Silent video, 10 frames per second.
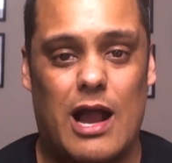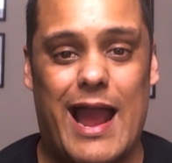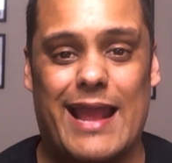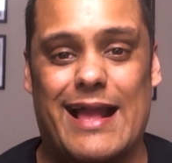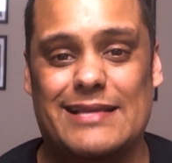
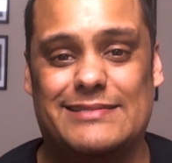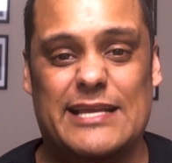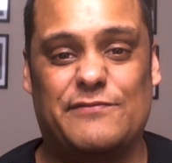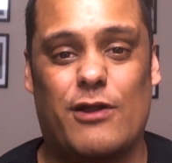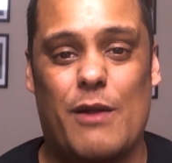Alright guys,
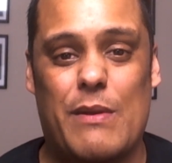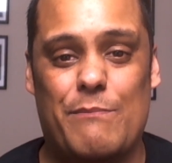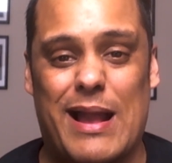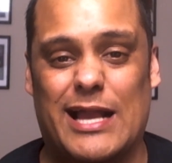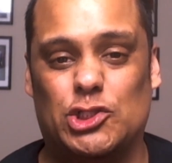thanks for coming
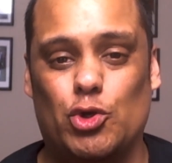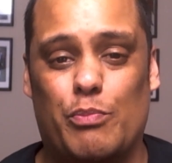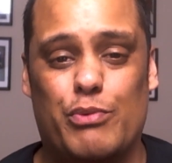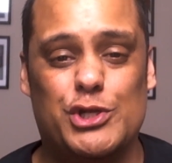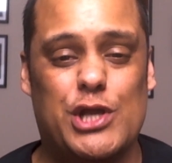back. I do
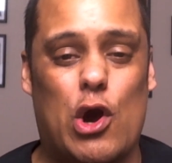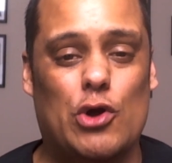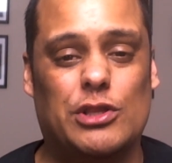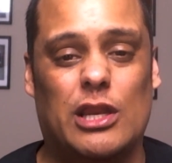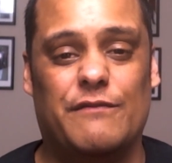appreciate
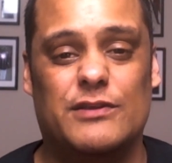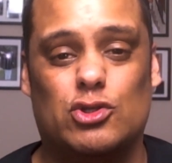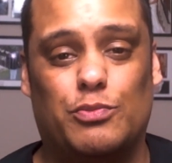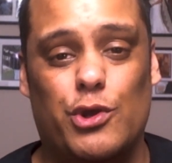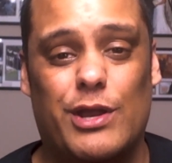all the love
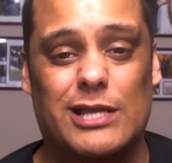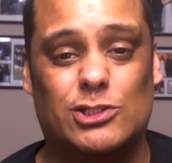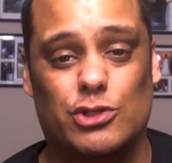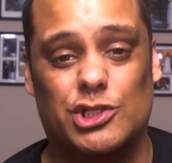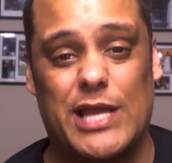and support you
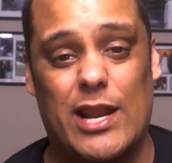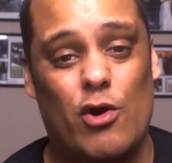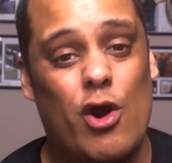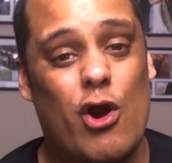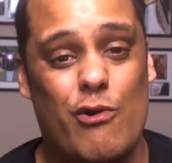guys show the
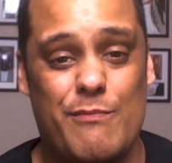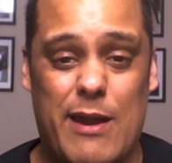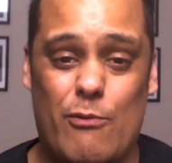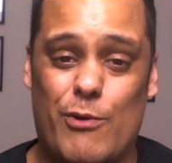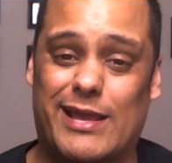channel.
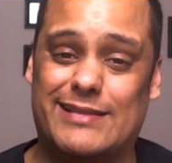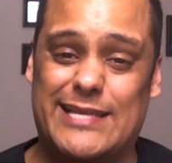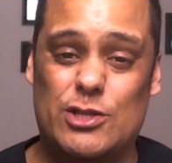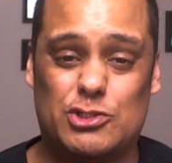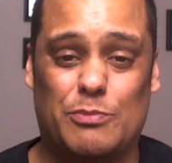Remember, want to
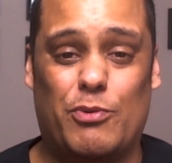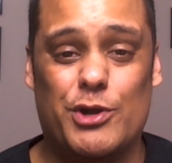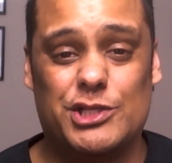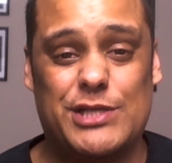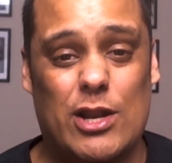continue
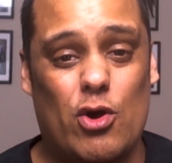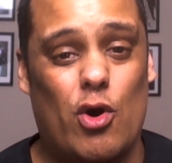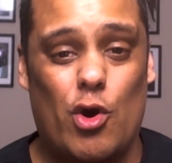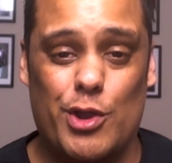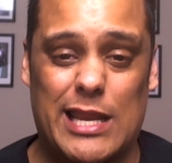supporting the channel,
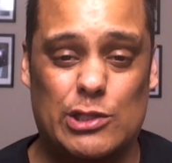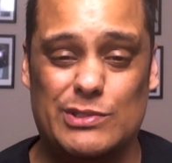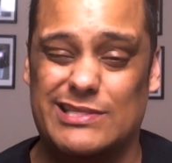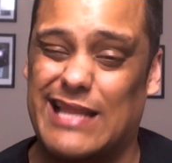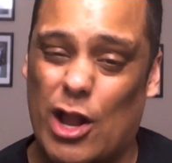all you gotta
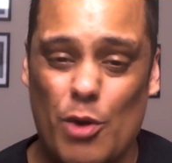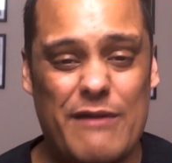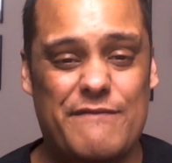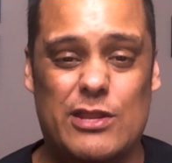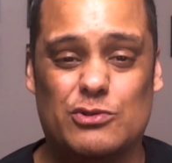do is like all
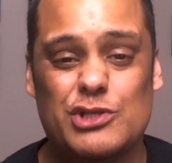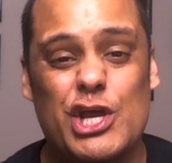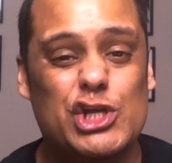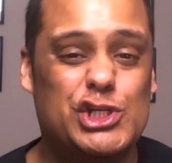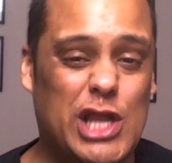my videos,
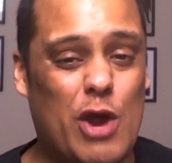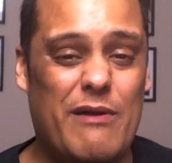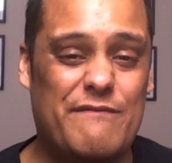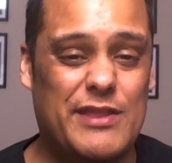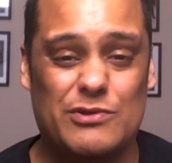share
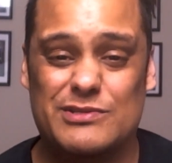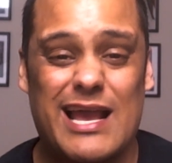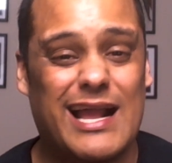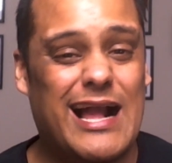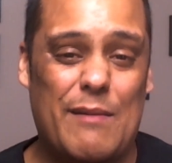my videos,
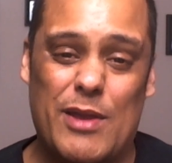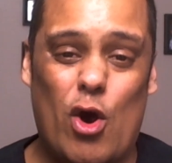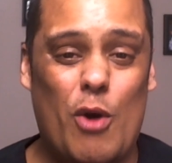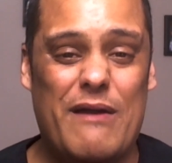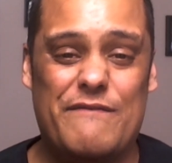
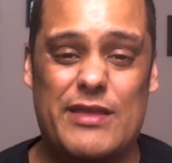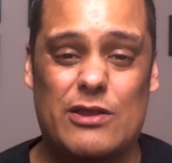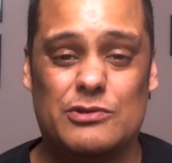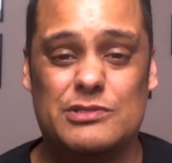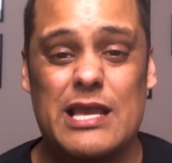comment all my
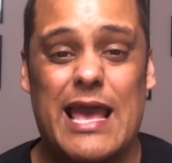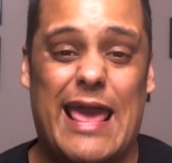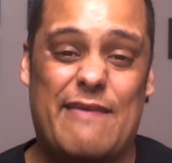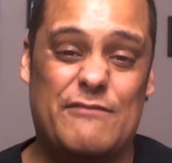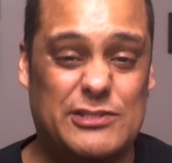videos,
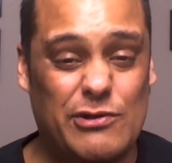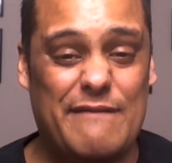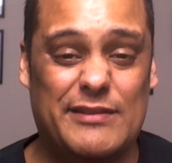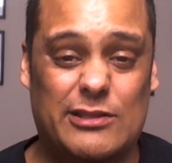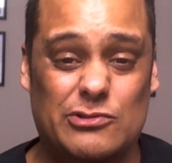and if you still
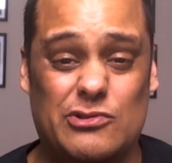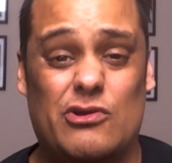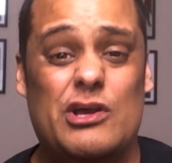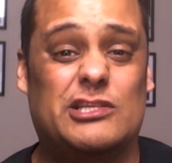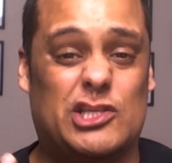haven't done
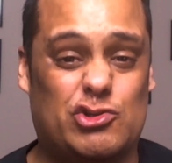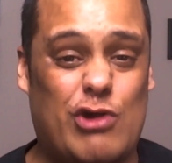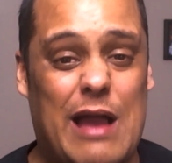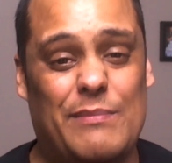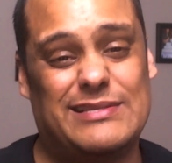so,
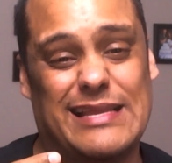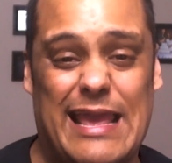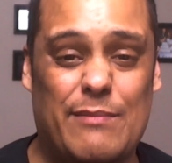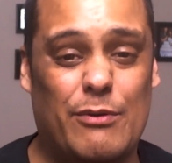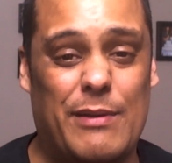subscribe and
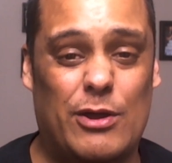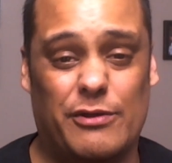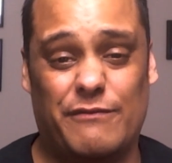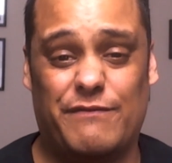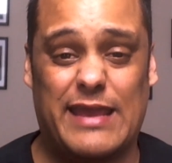enable bell
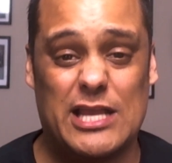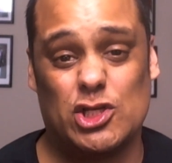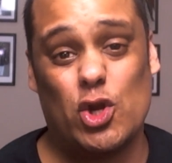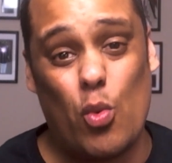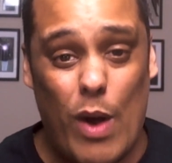
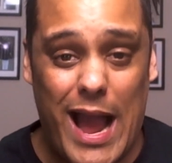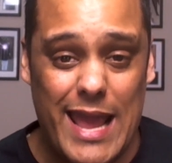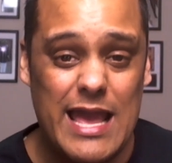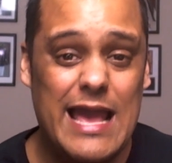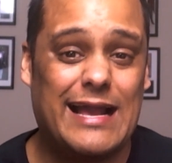notification.
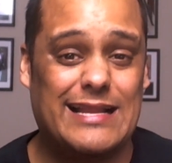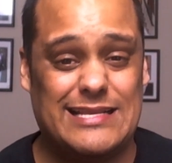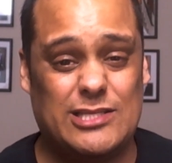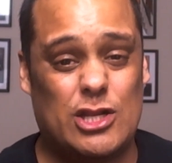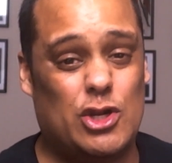Why? Because
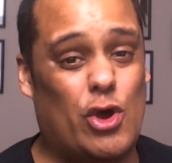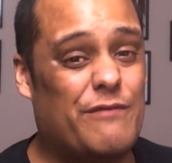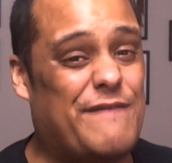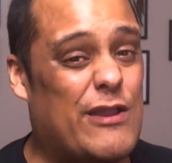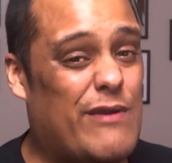that's gonna
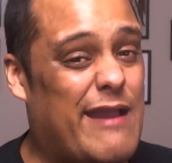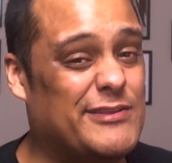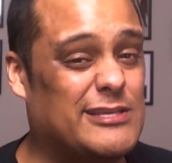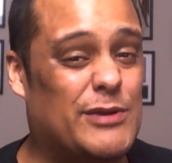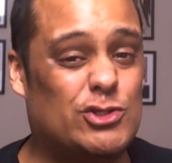notify you
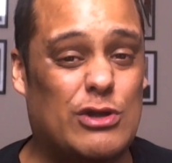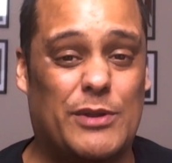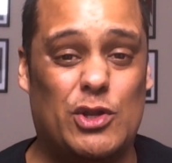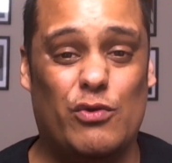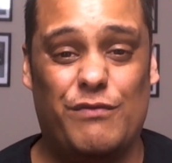every time I
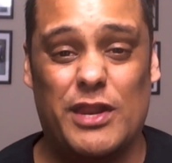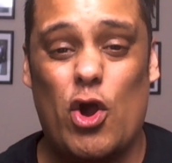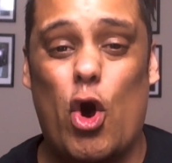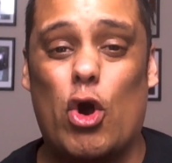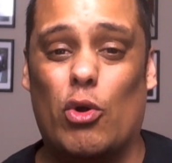drop a new
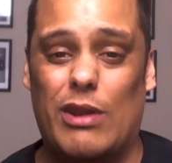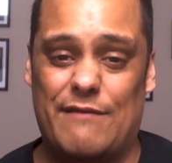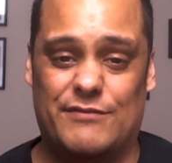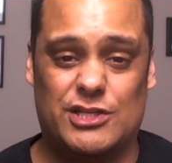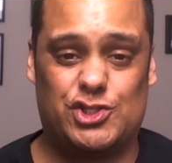video or go
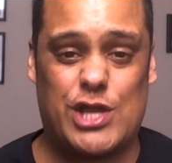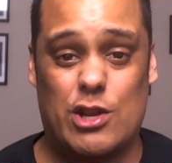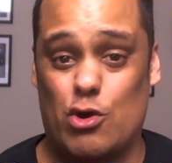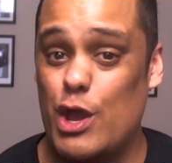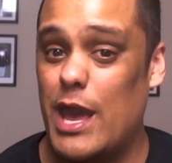live on this
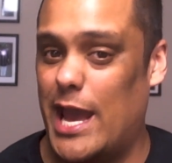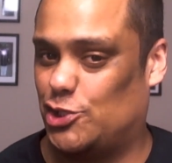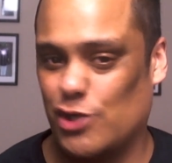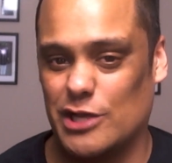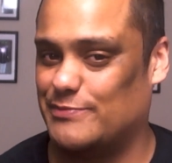channel.
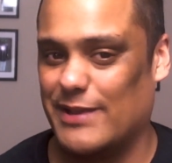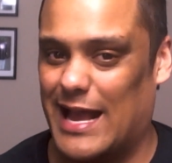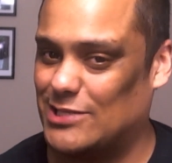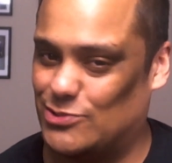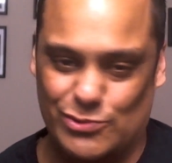And trust me
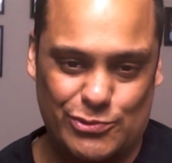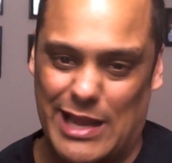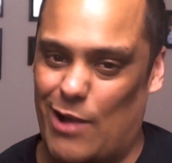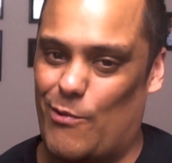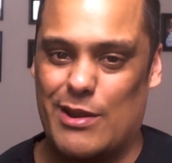guys, you do
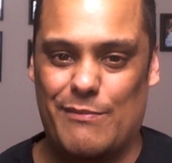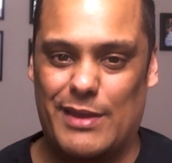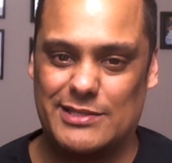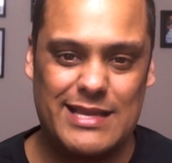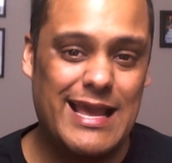not want to
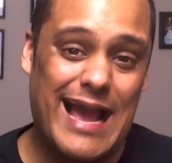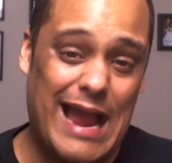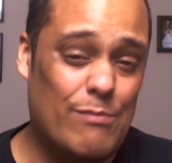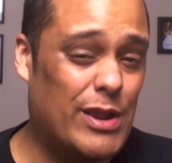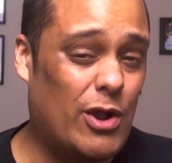miss.
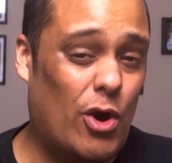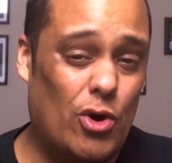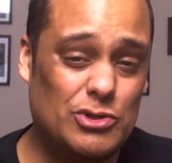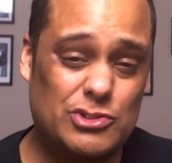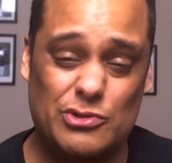I bring
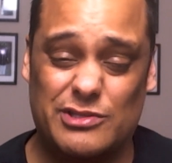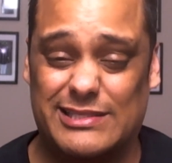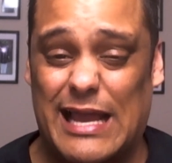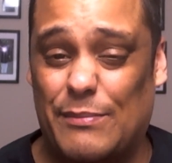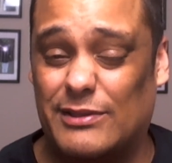all sorts
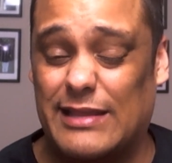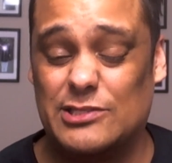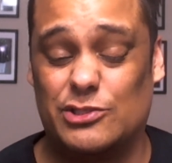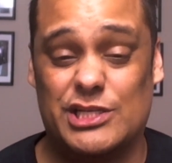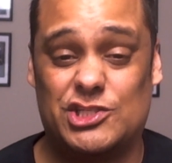of type of
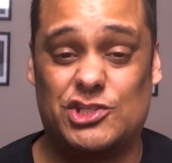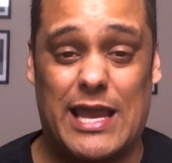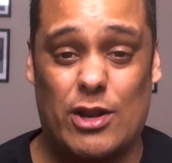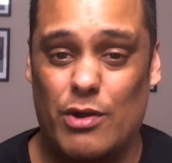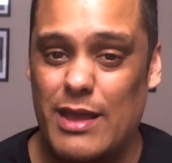things to this
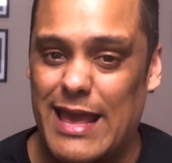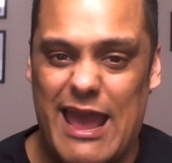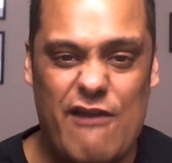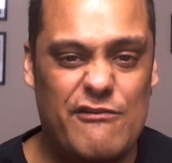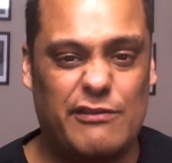channel,
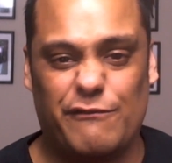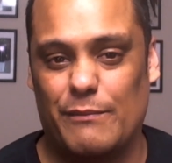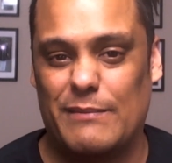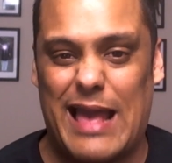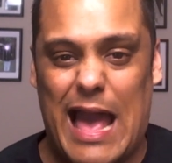everything
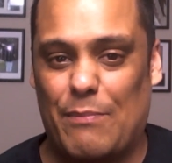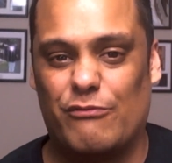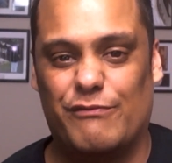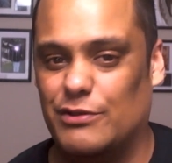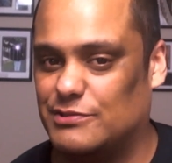from app
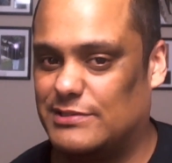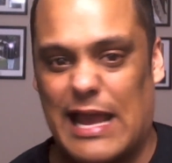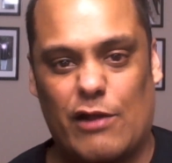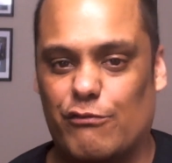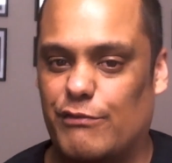reviews,
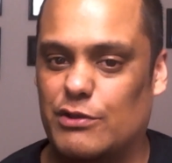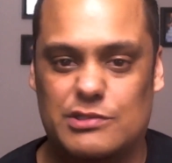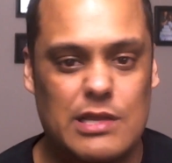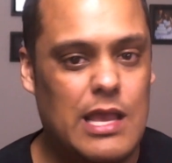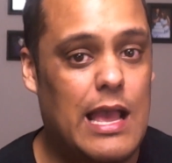tech
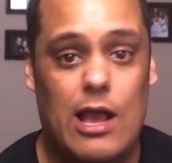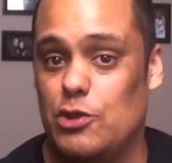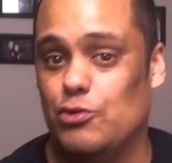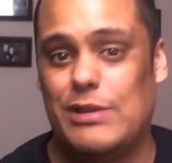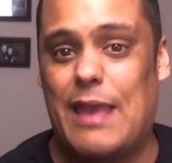reviews,
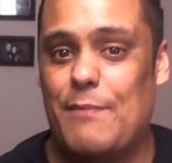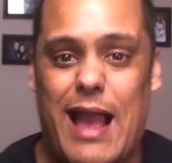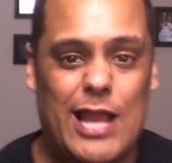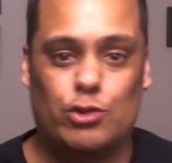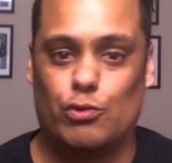you name
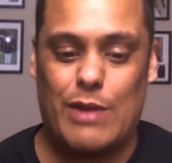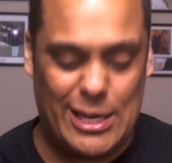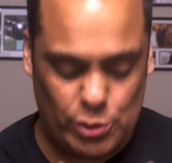it. I do